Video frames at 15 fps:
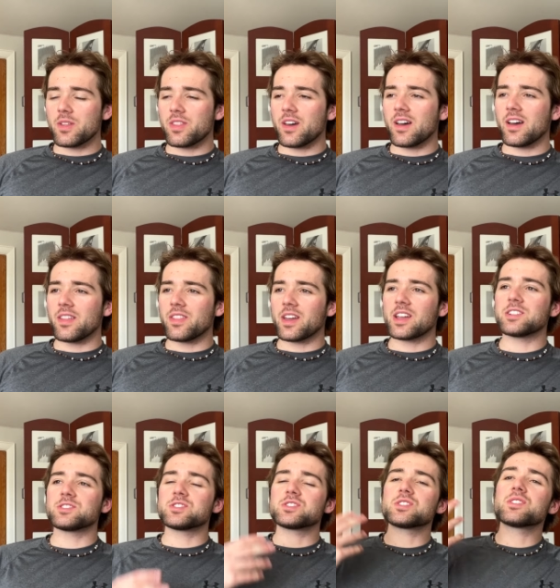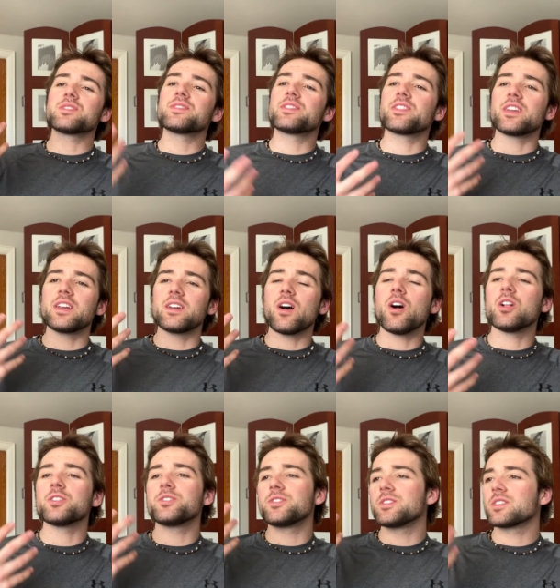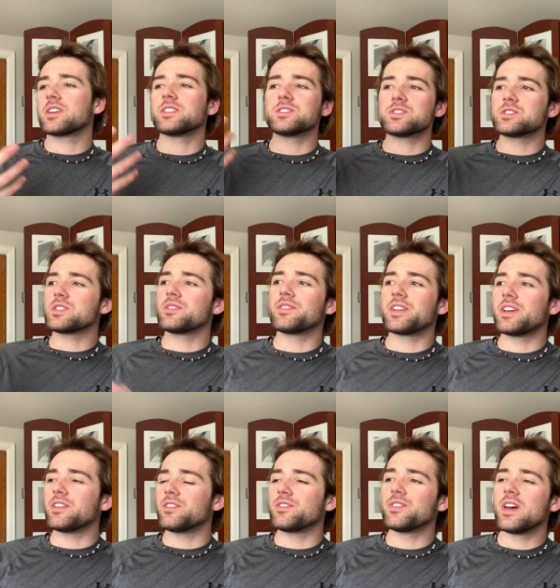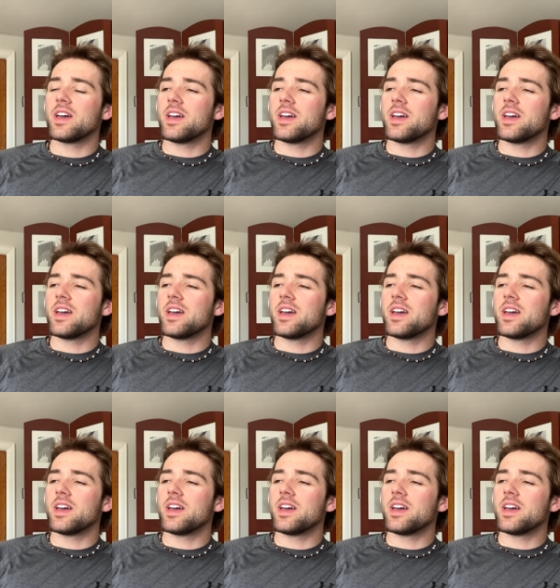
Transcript: the the conserv the alt conservative